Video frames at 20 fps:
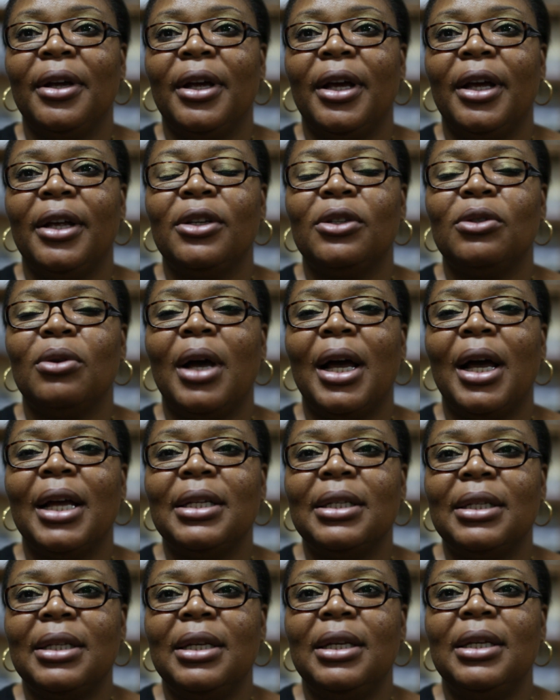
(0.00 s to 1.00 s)
And so I
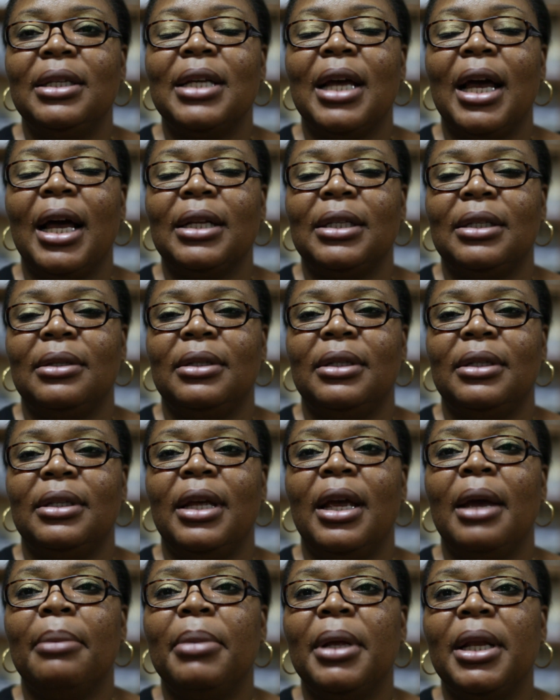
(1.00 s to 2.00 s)
see that the
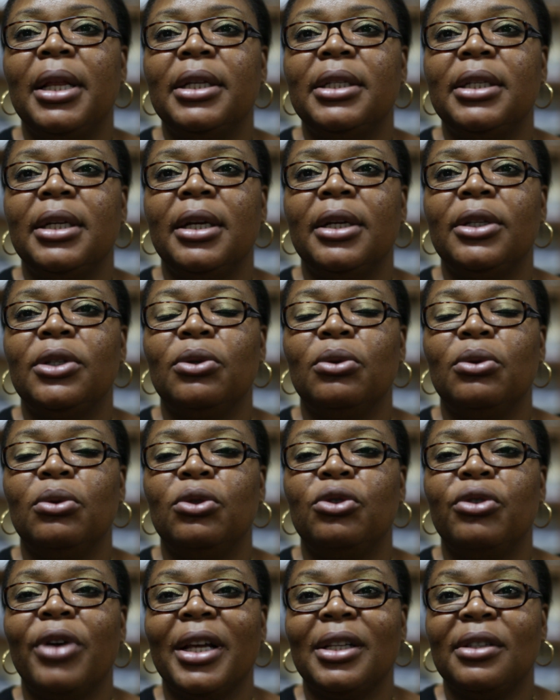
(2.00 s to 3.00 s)
ability to
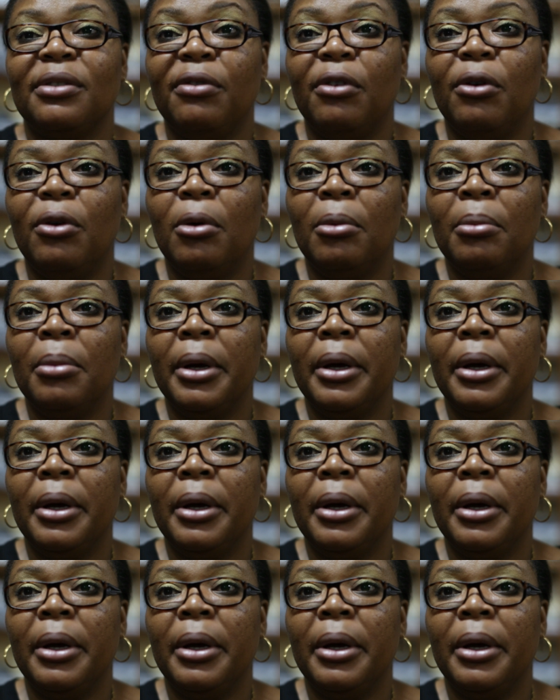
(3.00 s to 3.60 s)
transform